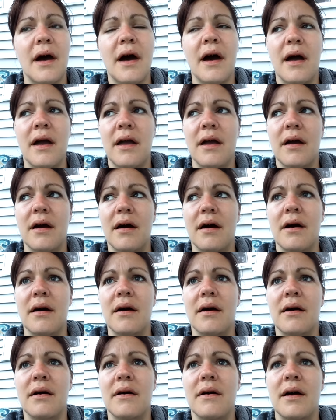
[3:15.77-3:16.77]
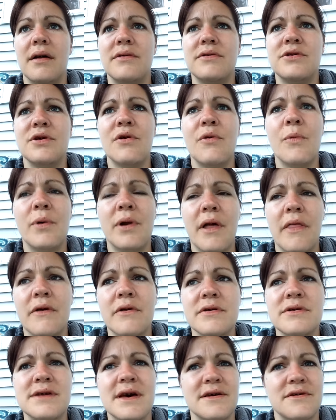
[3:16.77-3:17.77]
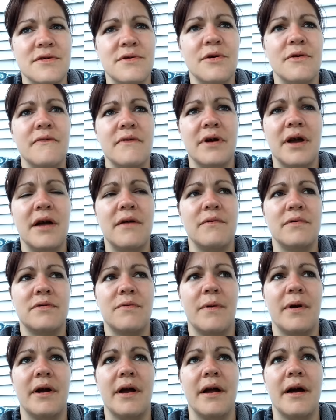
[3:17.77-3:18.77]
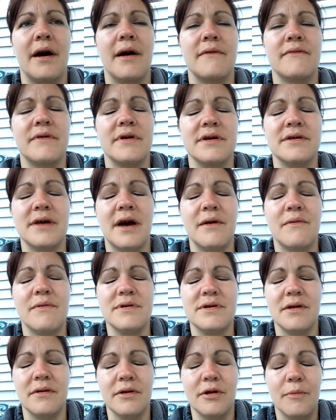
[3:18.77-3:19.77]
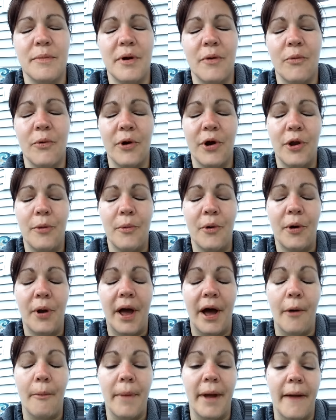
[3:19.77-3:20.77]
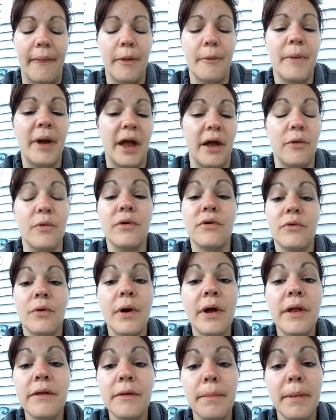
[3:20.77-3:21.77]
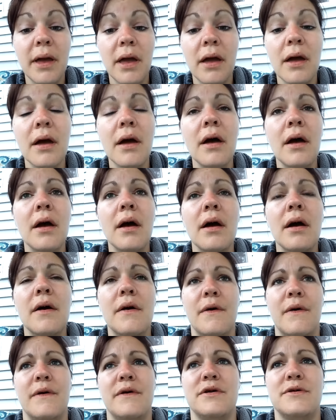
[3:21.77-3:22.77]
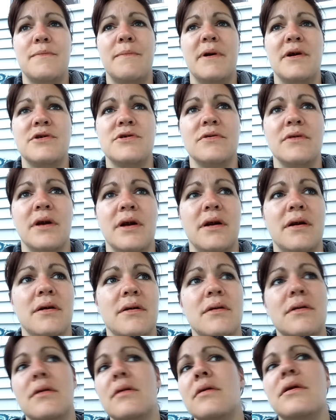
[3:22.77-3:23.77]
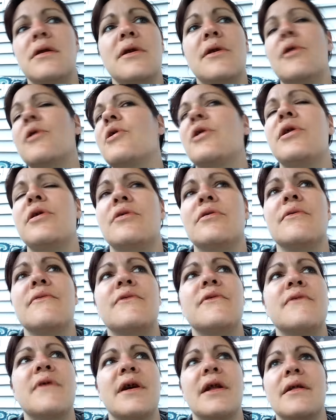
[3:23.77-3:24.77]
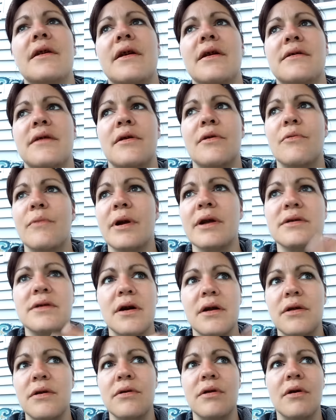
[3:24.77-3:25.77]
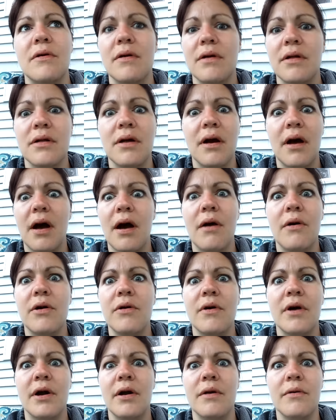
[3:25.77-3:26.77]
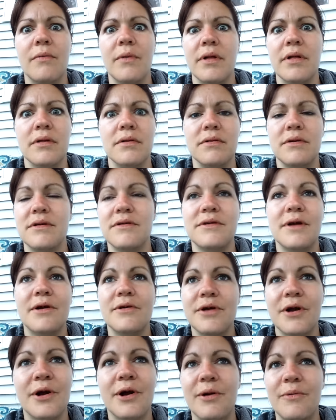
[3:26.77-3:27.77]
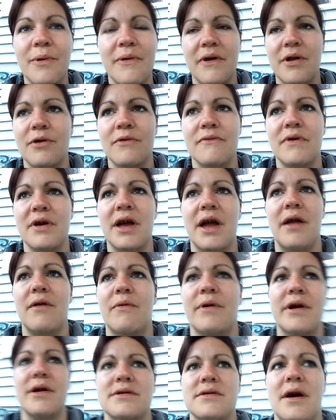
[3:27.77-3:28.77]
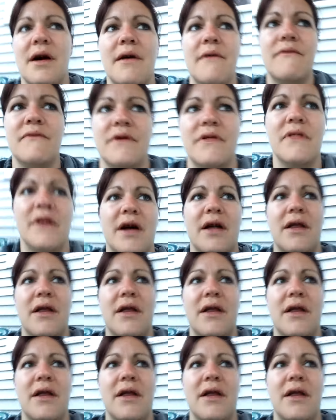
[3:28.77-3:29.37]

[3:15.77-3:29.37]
I took one of those as the Novocaine was wearing off because I was a little bit worried about how bad the pain was going to be, especially, you know, if you've had a lot of dental work done, you know how you start to hurt when the Novocaine wears off, and